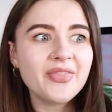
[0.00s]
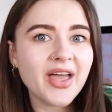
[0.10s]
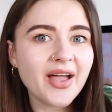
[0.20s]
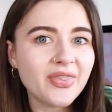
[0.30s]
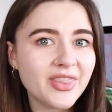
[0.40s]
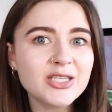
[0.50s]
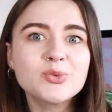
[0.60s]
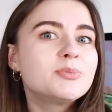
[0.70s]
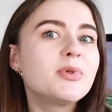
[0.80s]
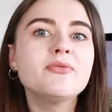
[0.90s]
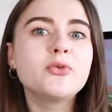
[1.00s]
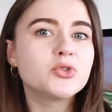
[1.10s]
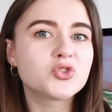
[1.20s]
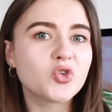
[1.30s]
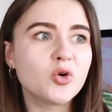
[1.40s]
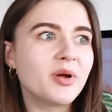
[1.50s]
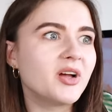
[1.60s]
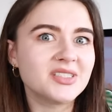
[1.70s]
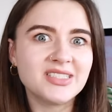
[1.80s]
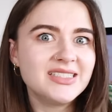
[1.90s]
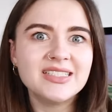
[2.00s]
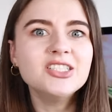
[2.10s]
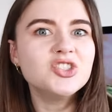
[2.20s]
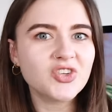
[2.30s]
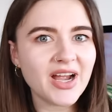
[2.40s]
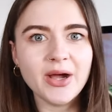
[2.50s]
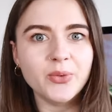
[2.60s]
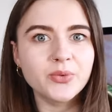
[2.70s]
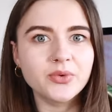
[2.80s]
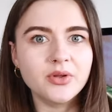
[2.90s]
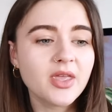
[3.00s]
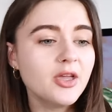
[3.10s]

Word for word: that this was blunt force trauma. She didn't drown.